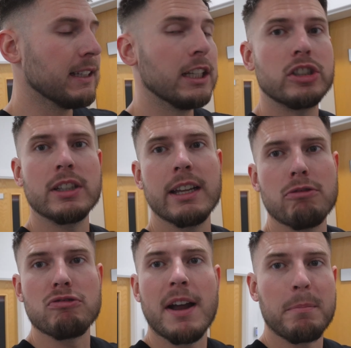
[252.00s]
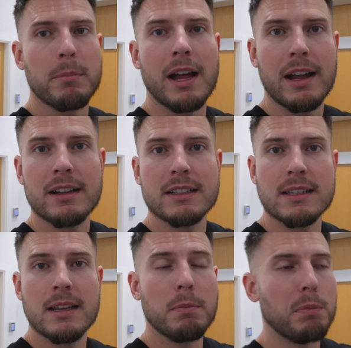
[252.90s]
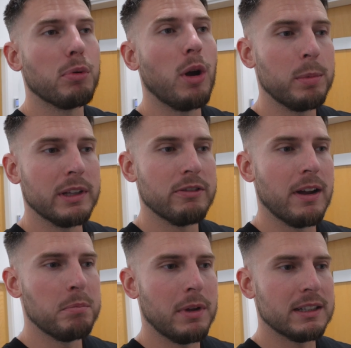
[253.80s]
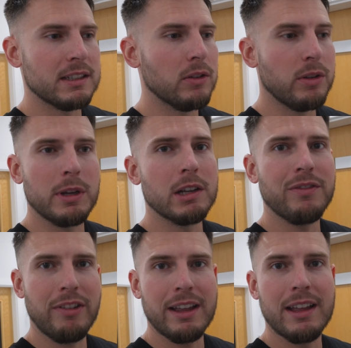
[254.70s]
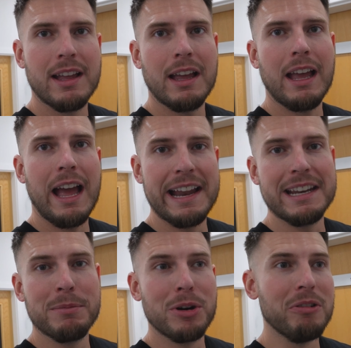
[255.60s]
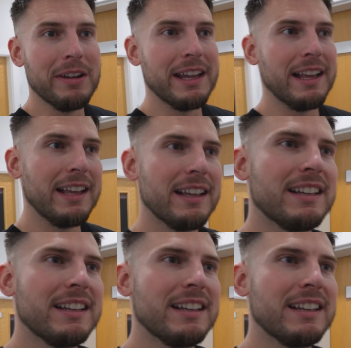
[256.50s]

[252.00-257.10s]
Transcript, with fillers: literally ram-packed, properly ram-packed. I don't think we can fit any more in here.